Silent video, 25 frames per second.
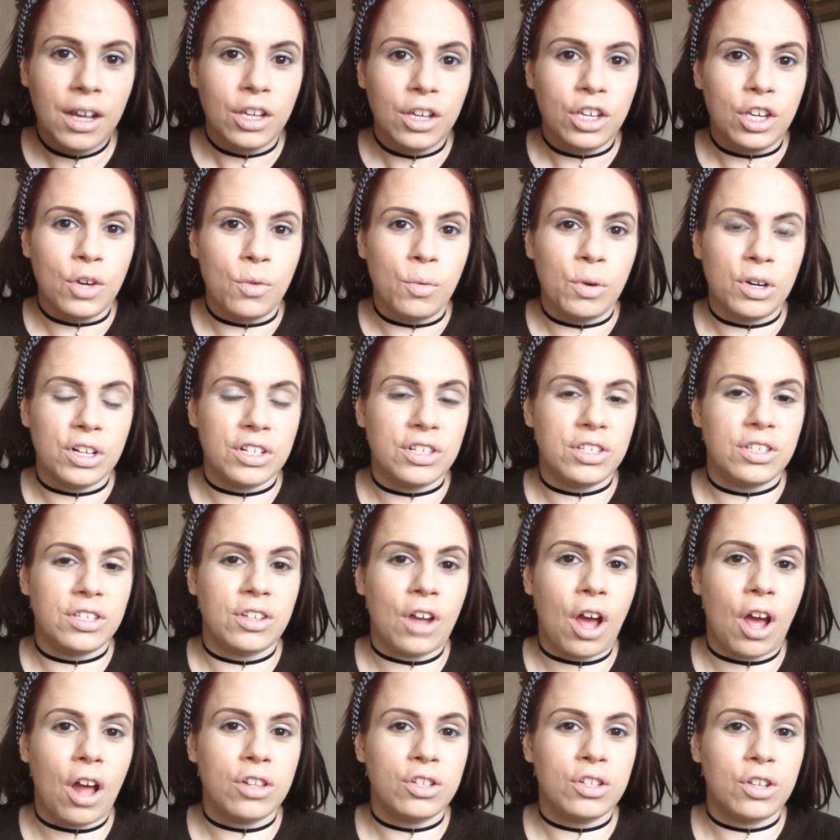You want to
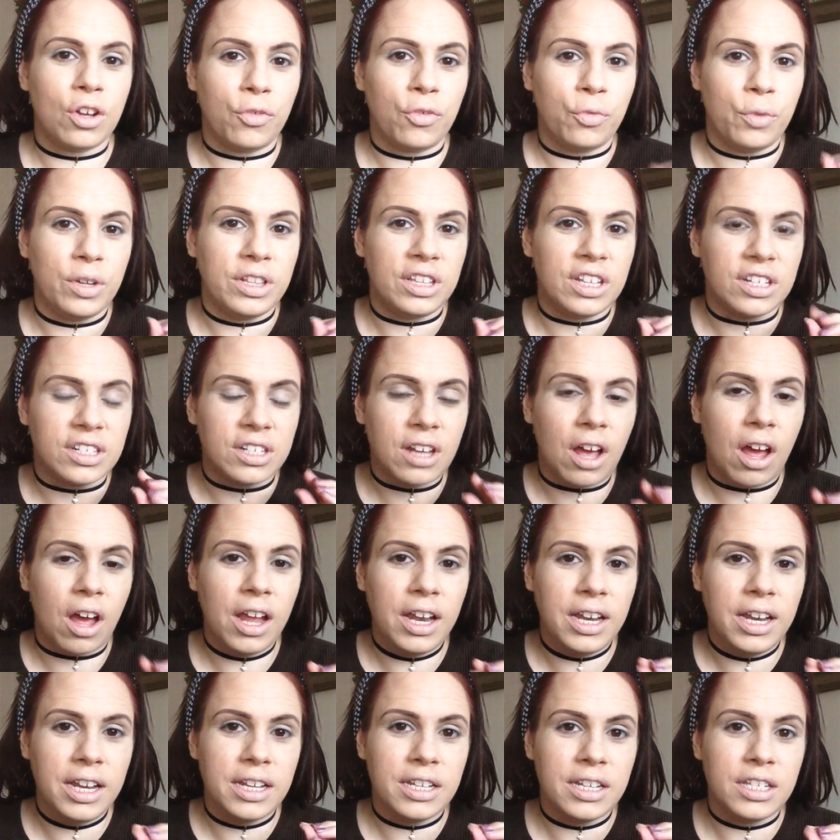start off with the
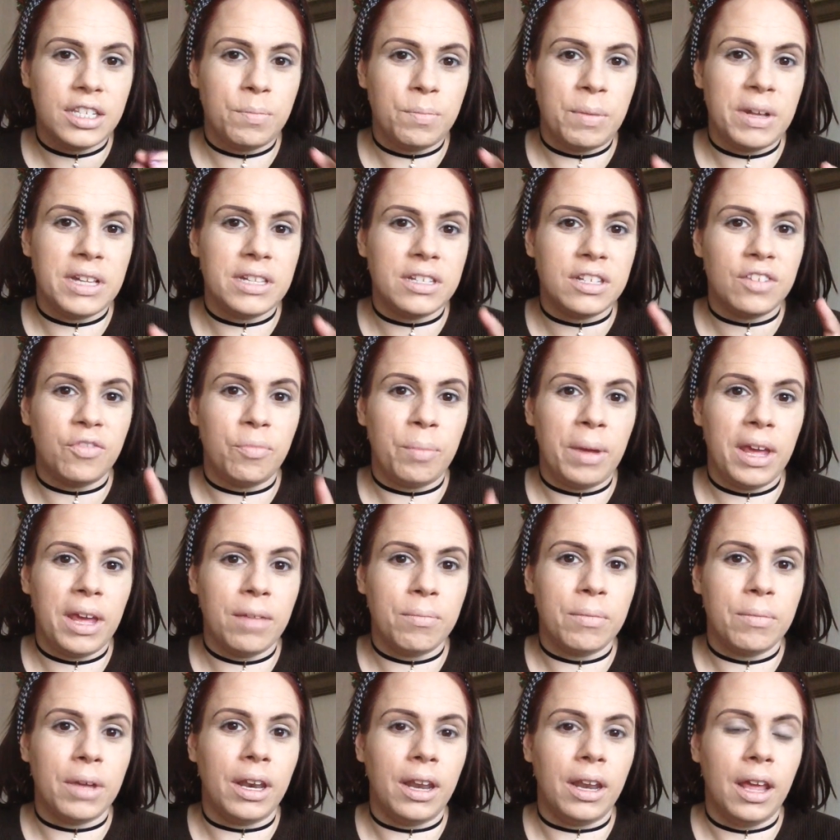tiniest bits of
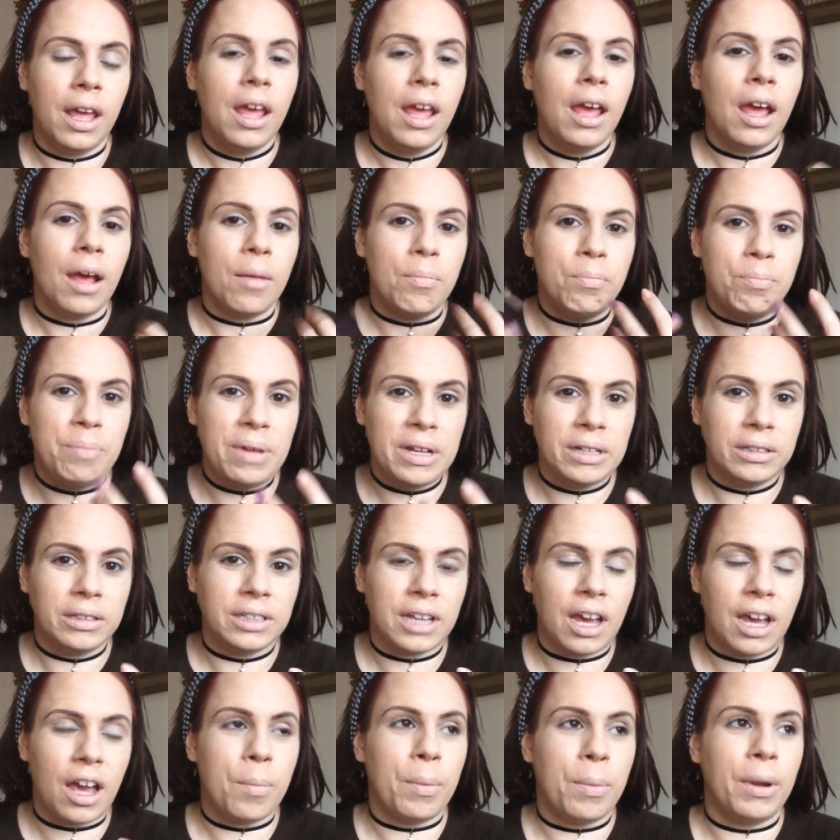pigment and build
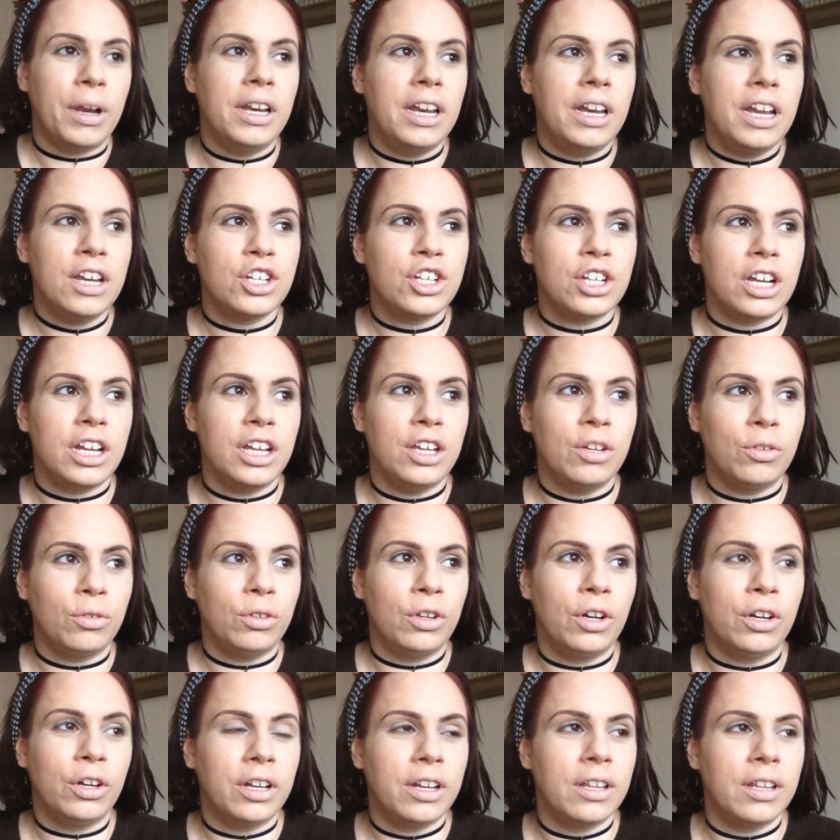it up, and initially you'll
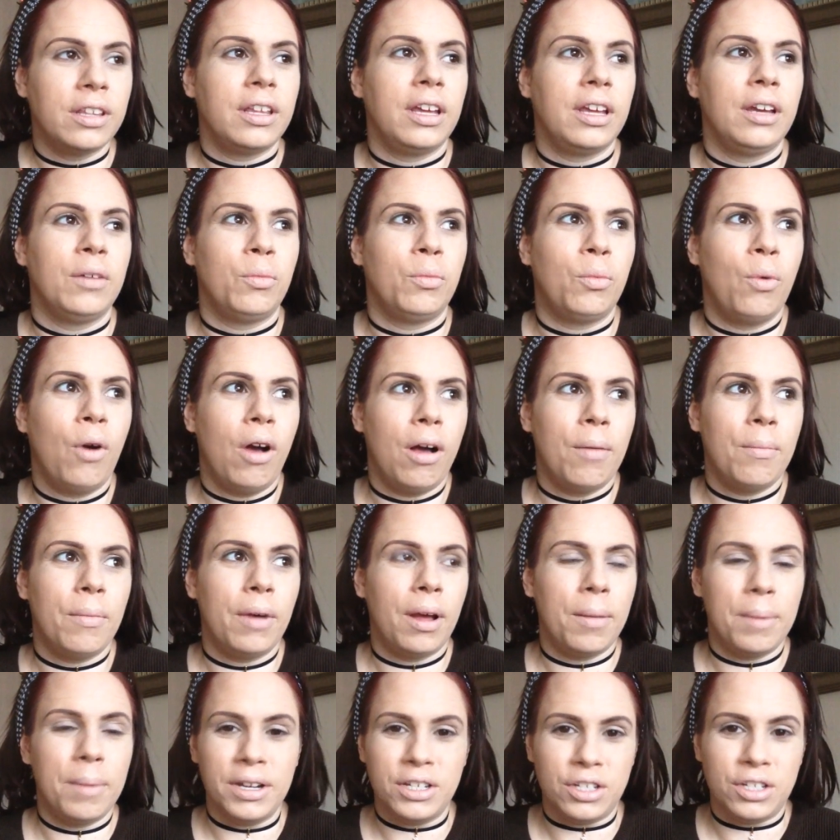look and think, what,
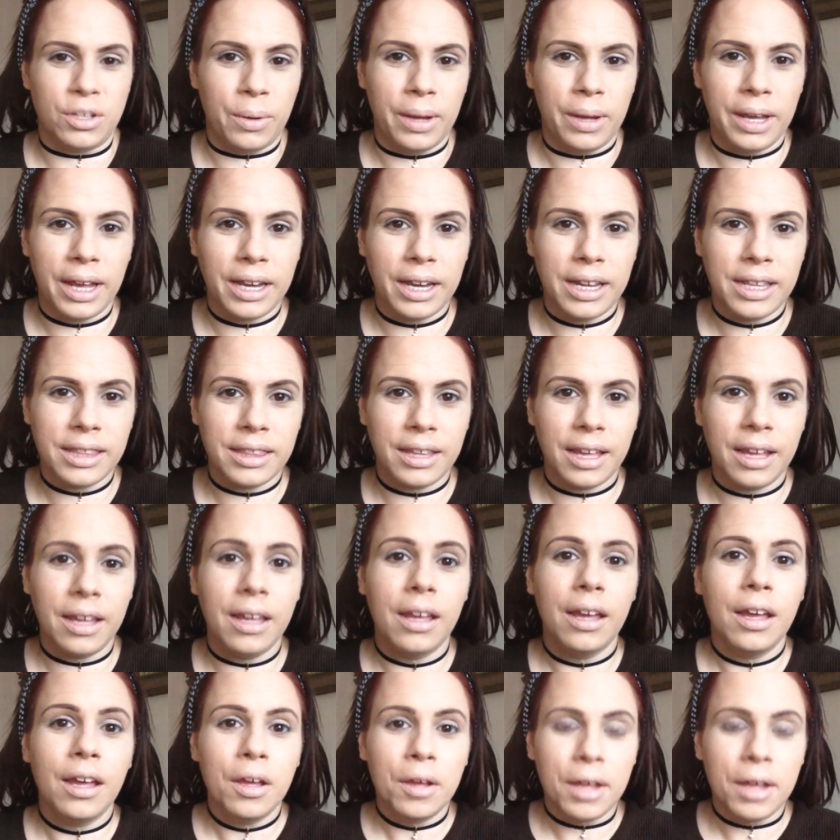am I doing anything?